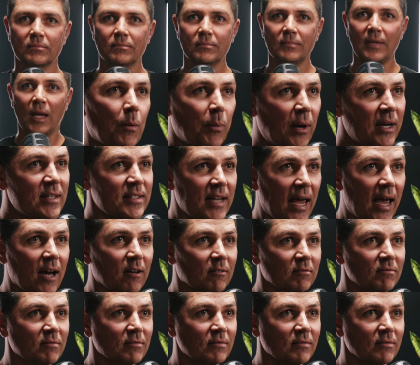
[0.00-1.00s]
It went
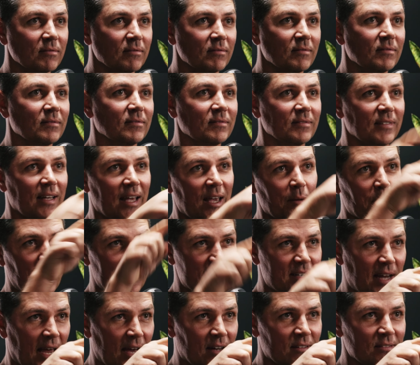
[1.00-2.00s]
down. It
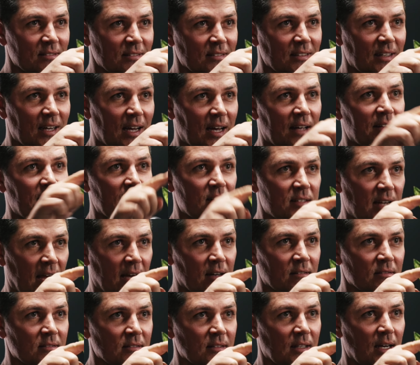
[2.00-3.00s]
went down and then
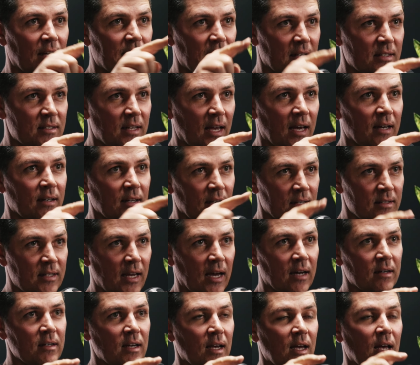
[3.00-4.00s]
down and then down and
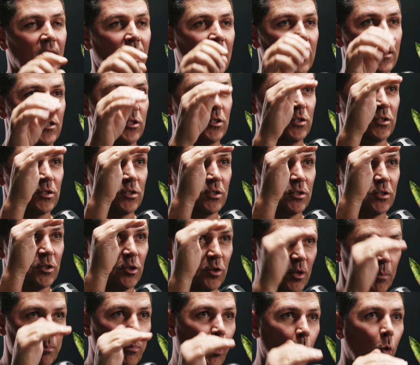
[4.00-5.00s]
down to
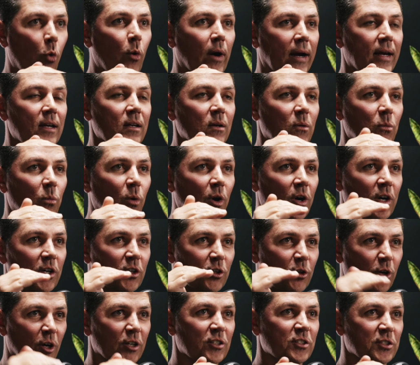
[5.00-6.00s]
the point where
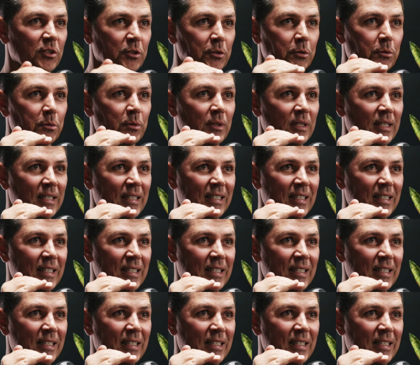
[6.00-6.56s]
it got to